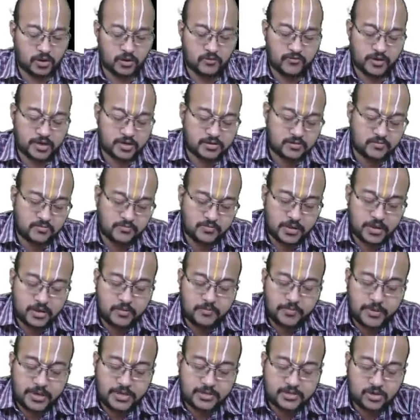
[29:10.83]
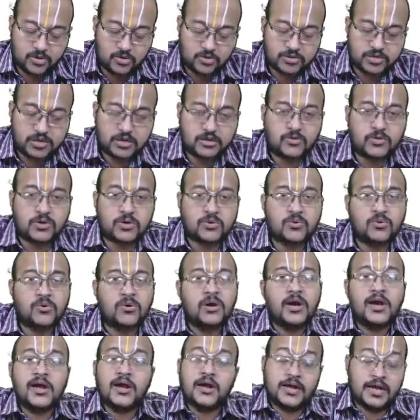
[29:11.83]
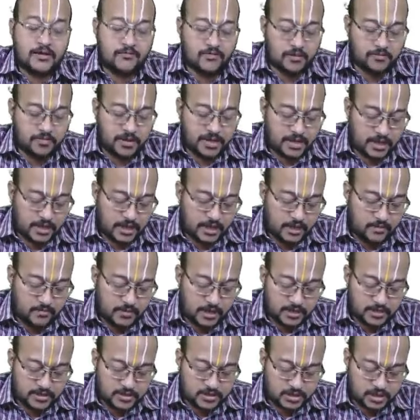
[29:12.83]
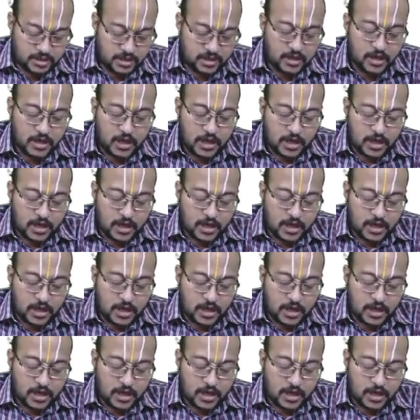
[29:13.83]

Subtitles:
Very simple. P0 is equal to D1 by KE minus G.